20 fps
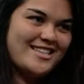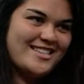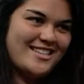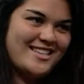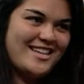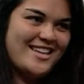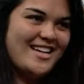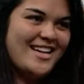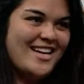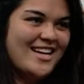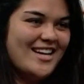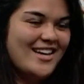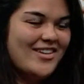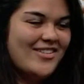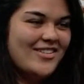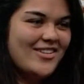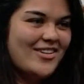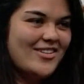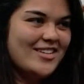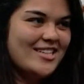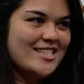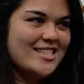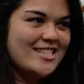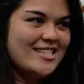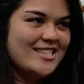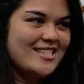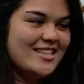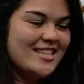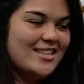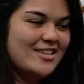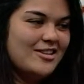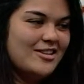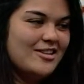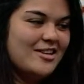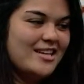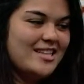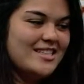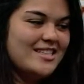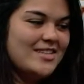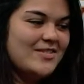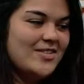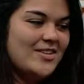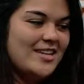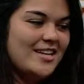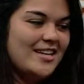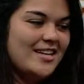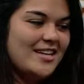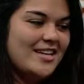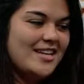and we're always a little crazy, but